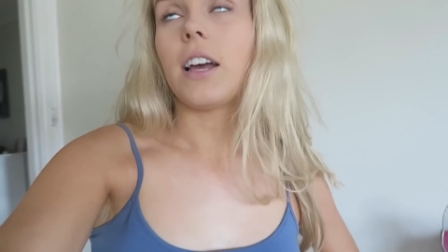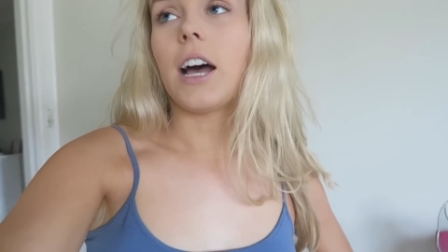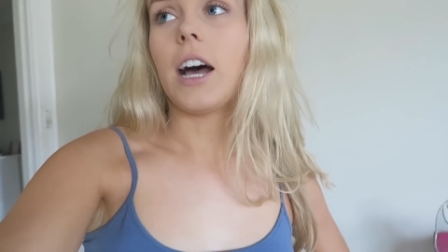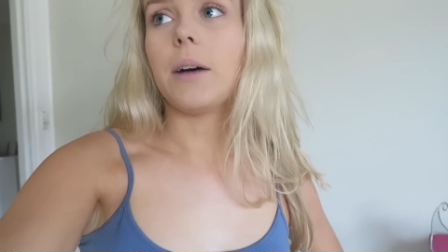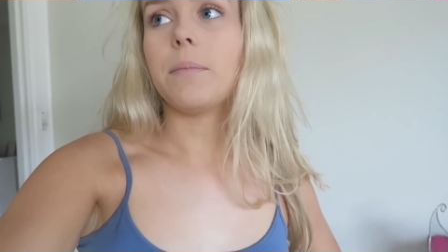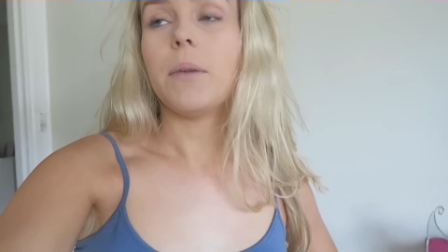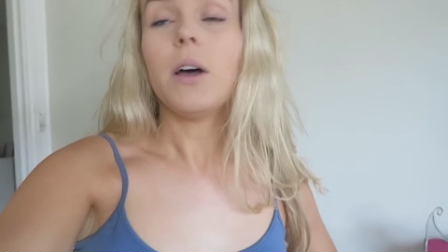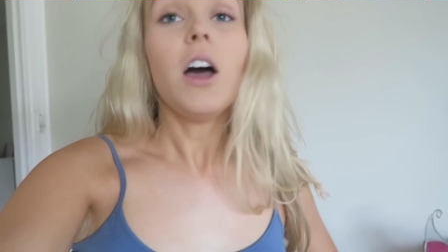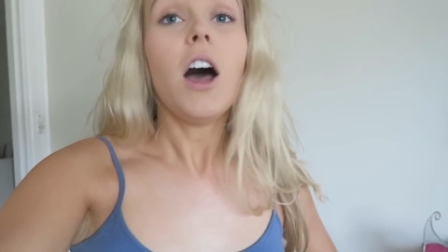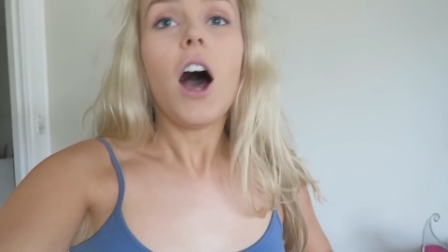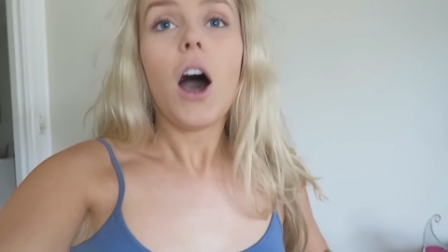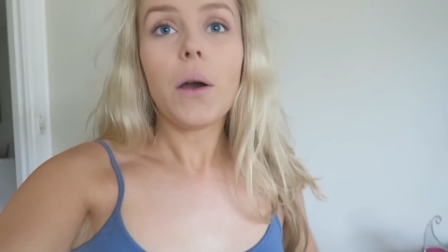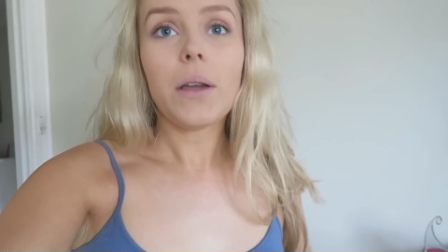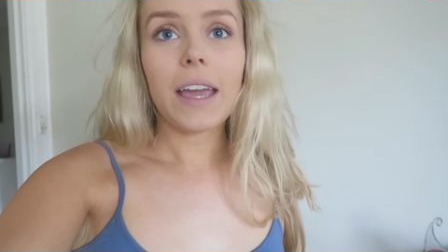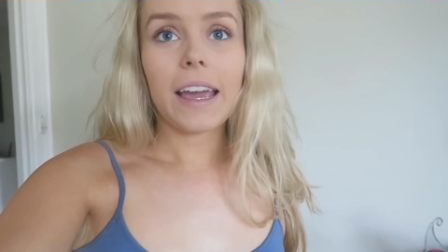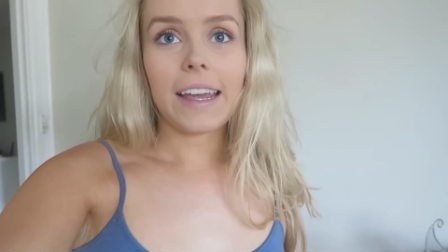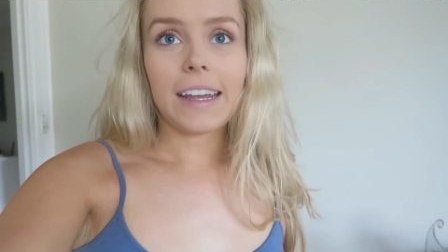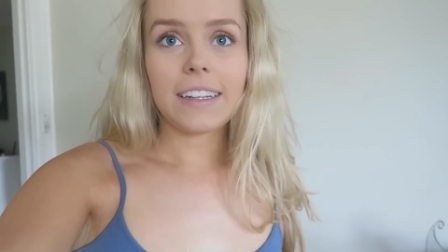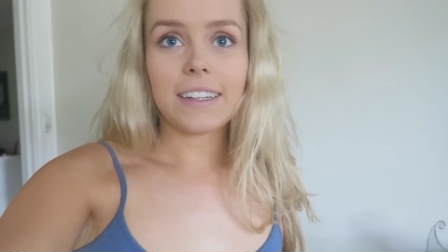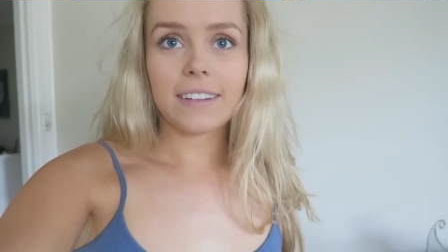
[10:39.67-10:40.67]
Oh
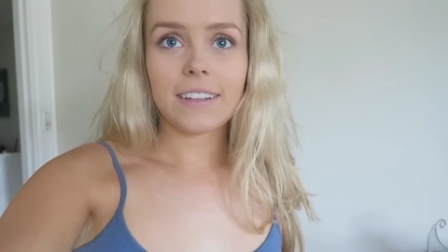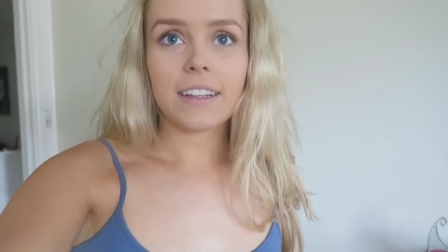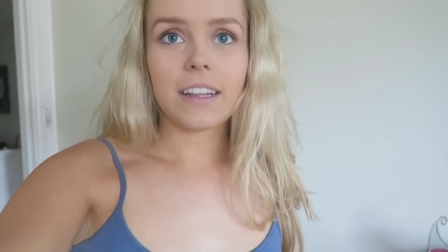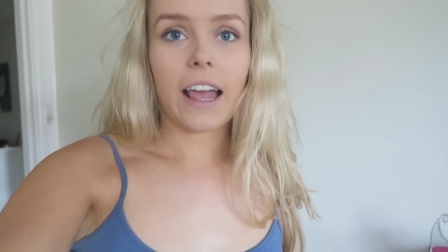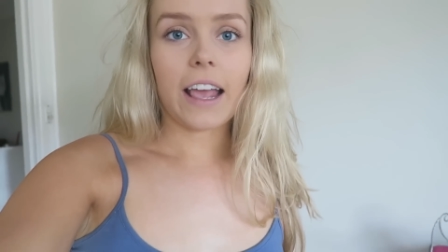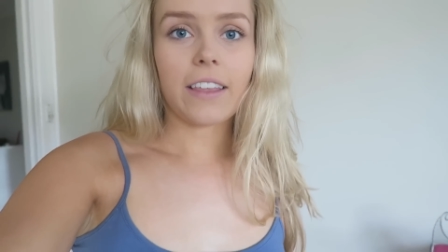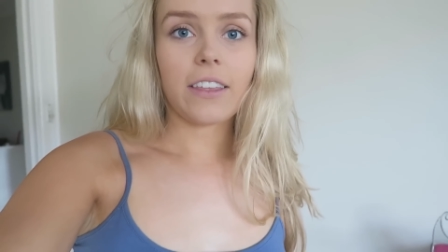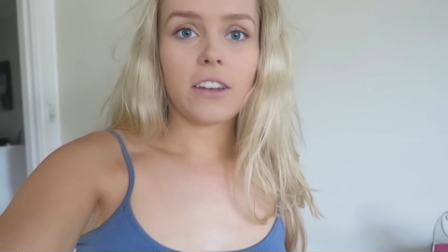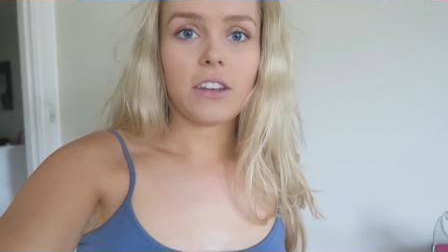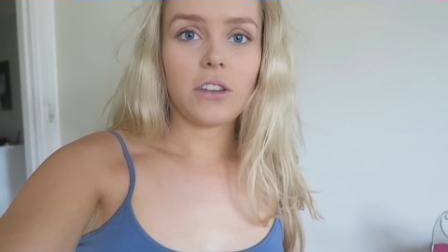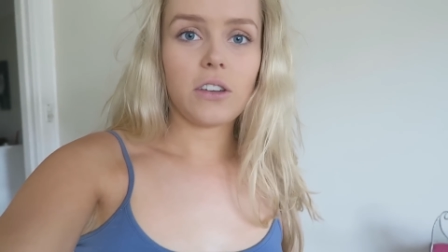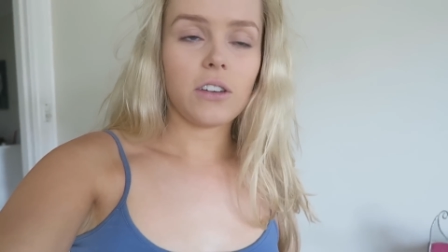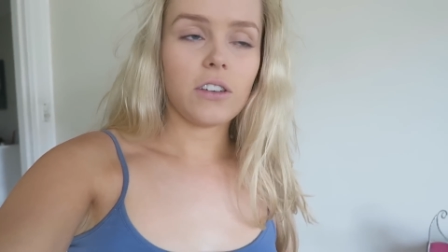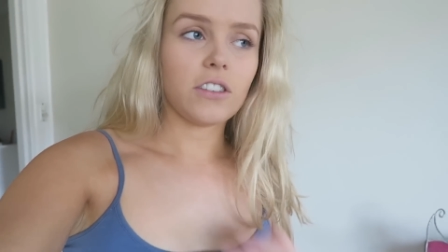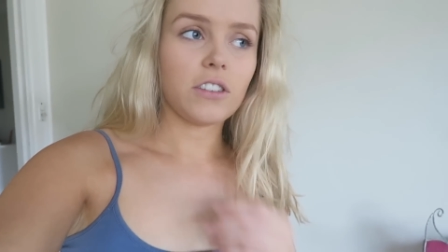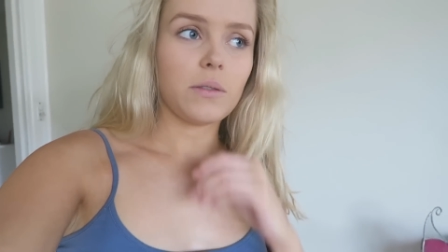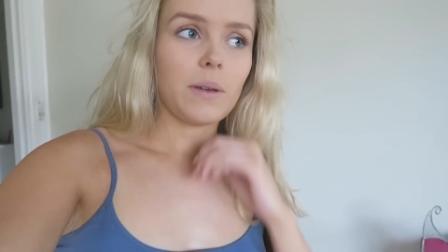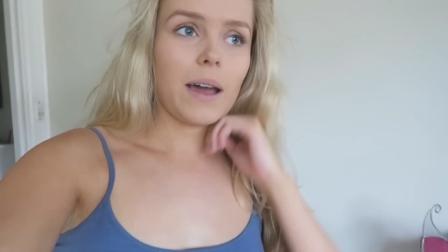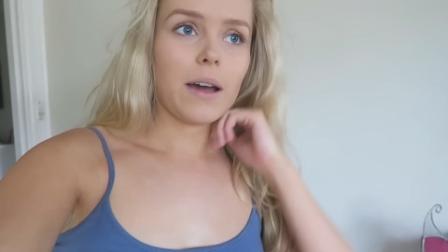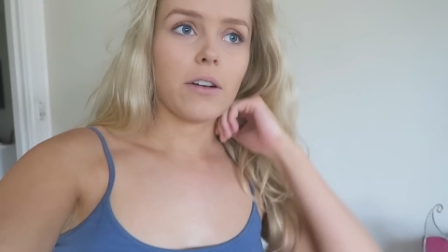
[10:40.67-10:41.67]
yeah, he doesn't like the new
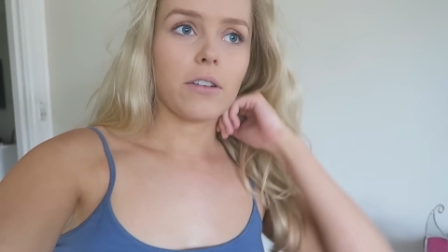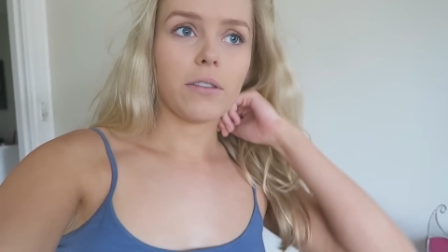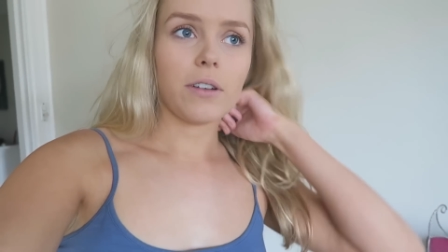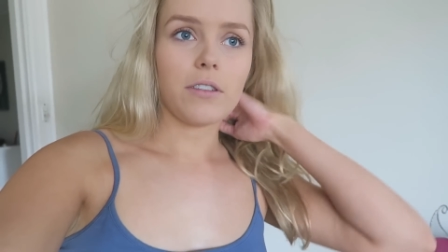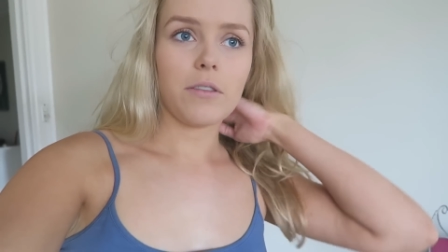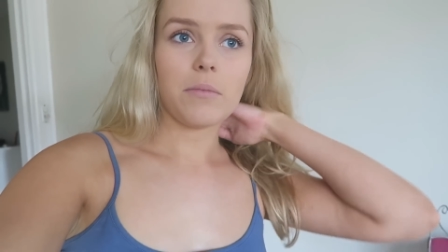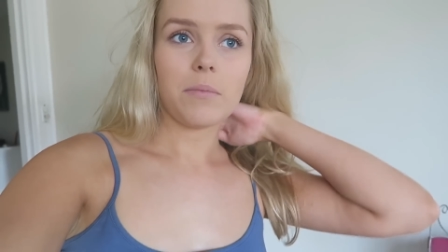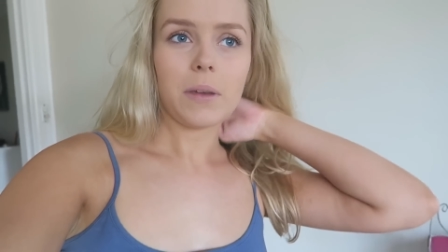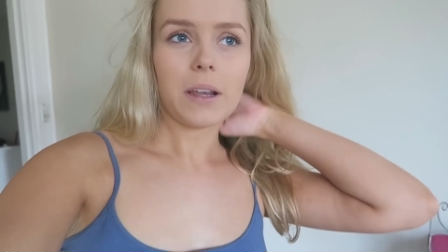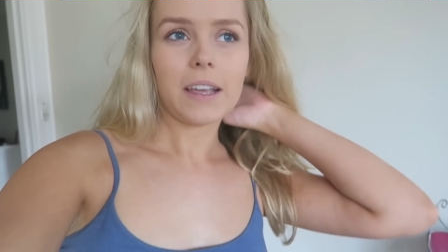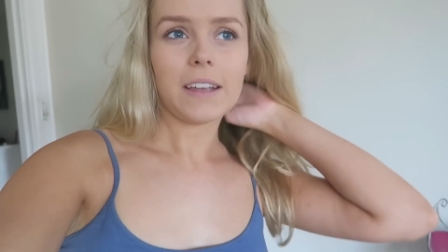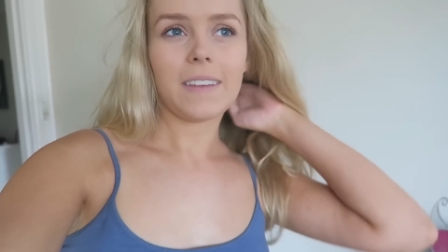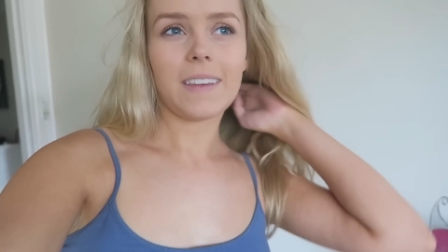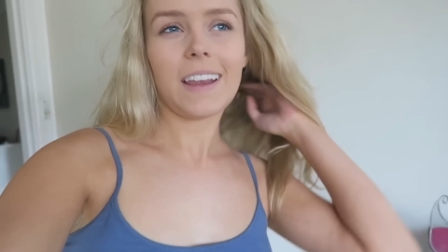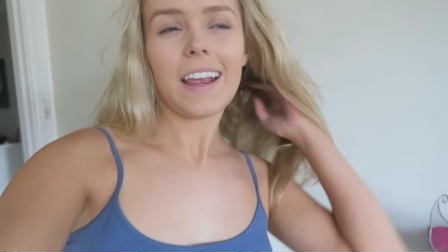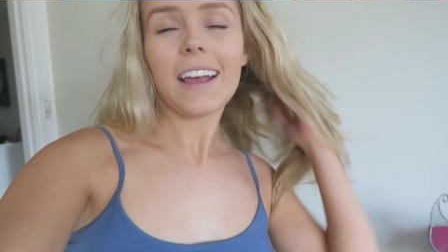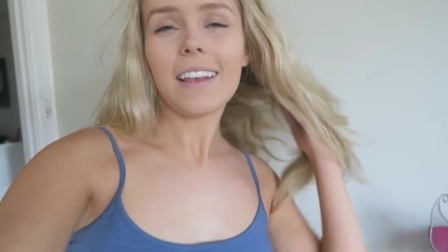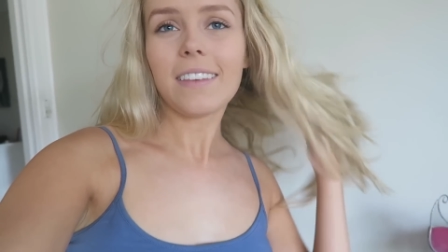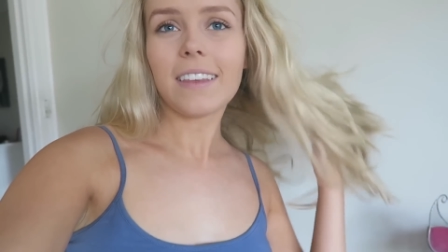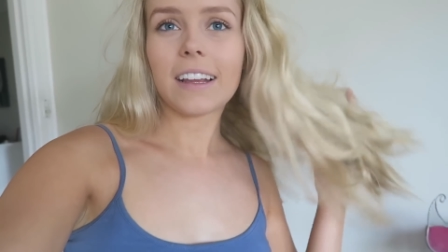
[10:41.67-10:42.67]
YouTube algorithm because
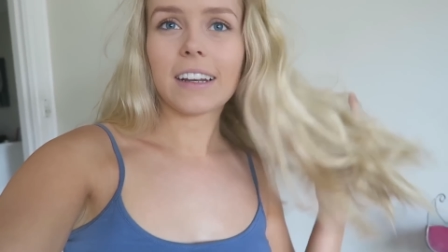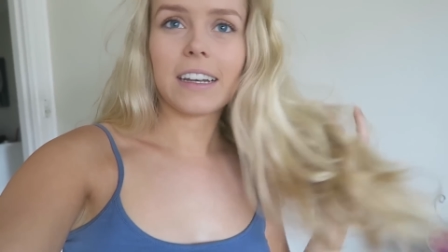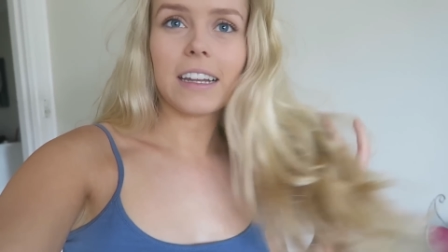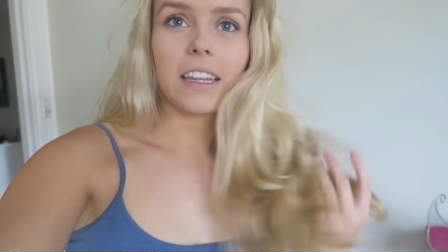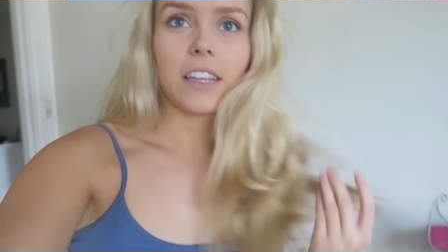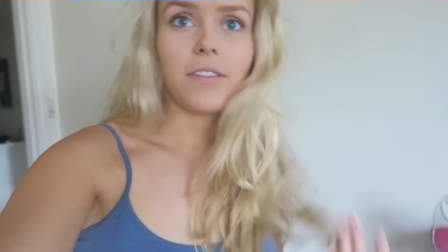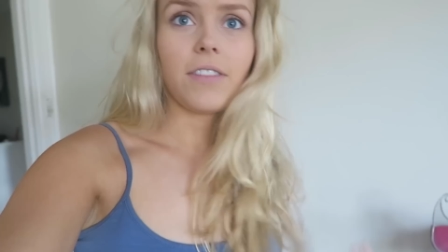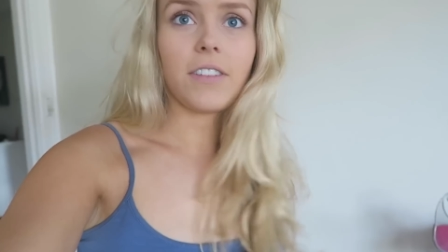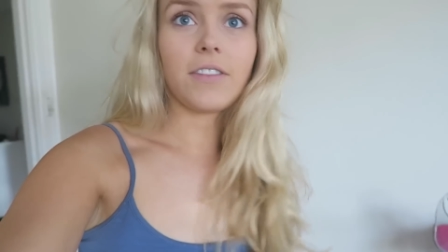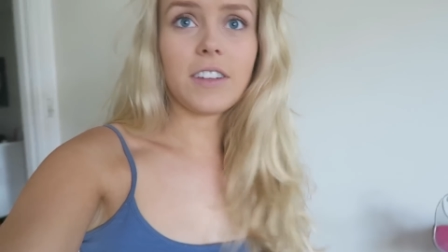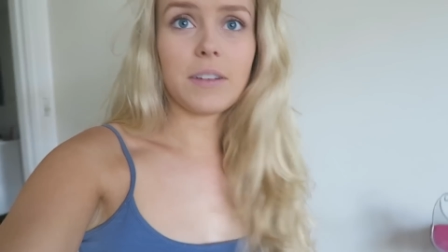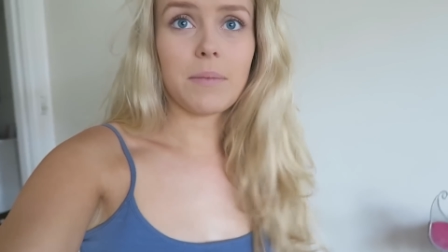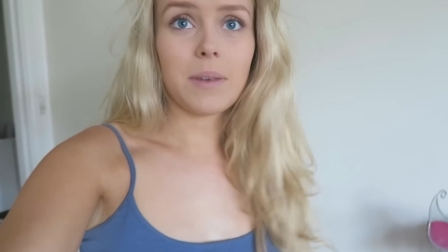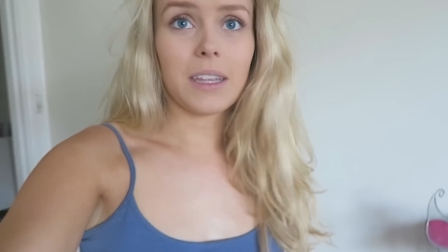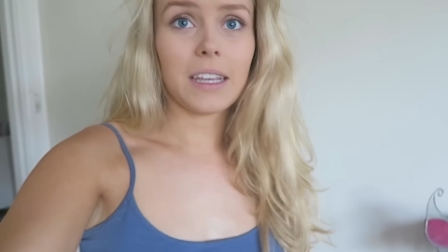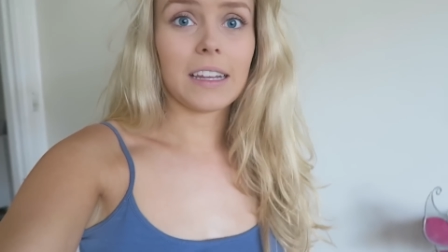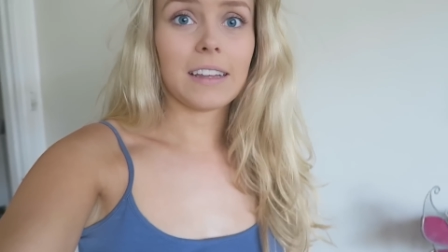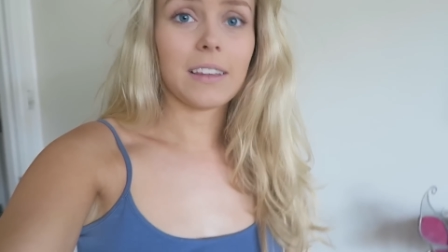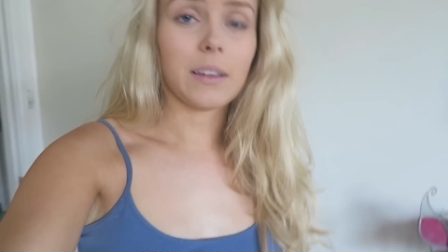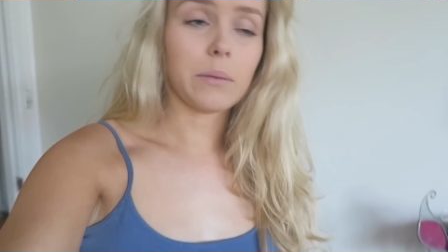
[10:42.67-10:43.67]
he has like nearly 50
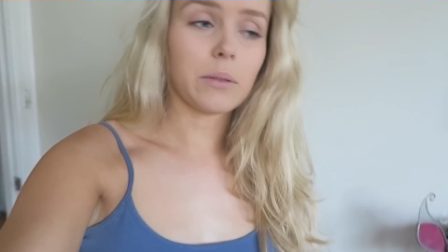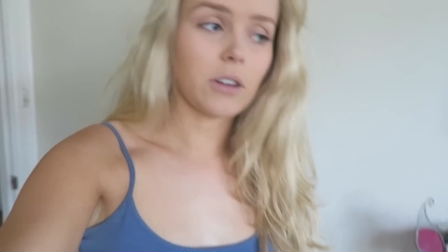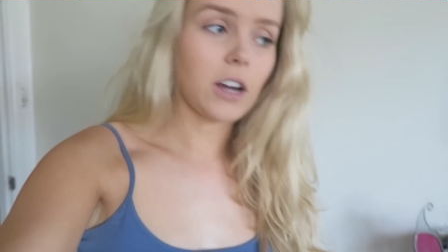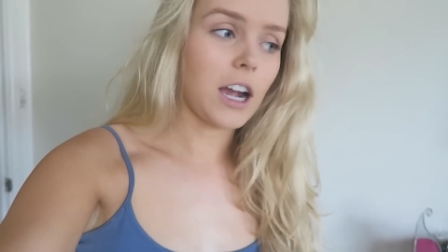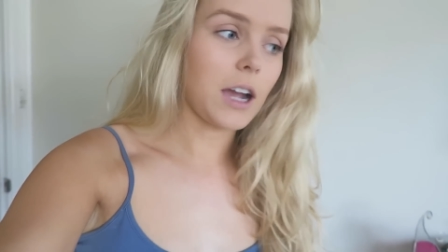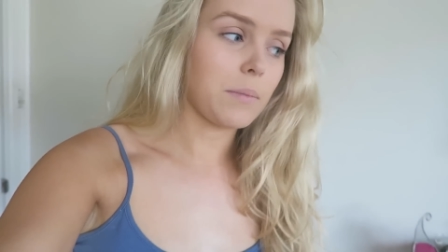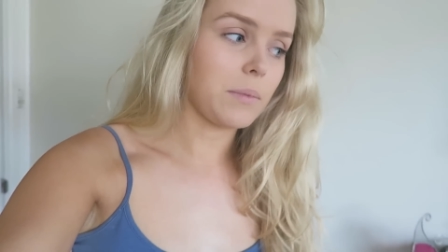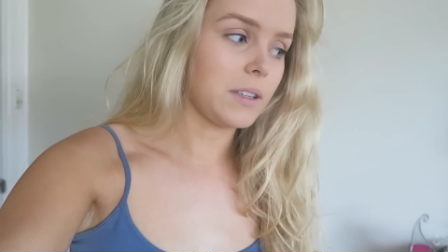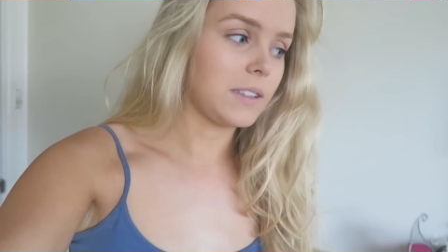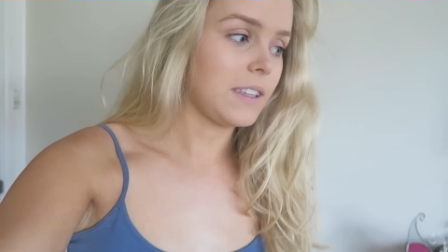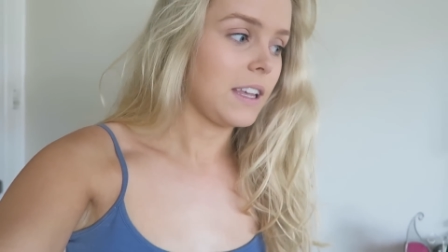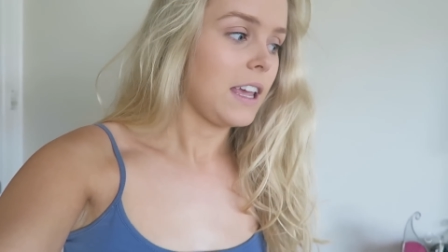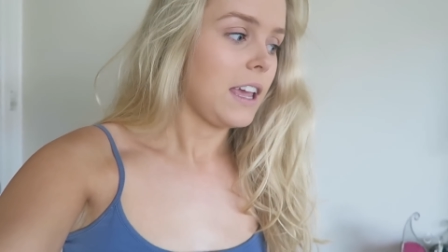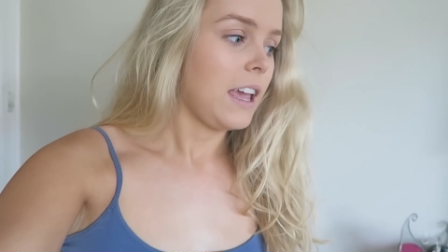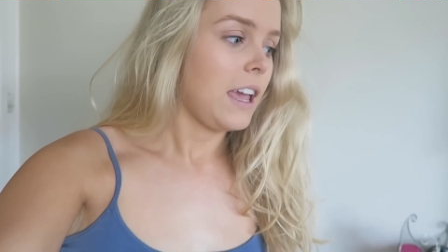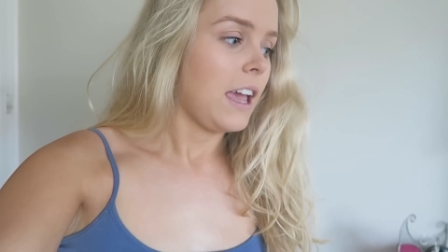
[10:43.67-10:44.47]
million subscribers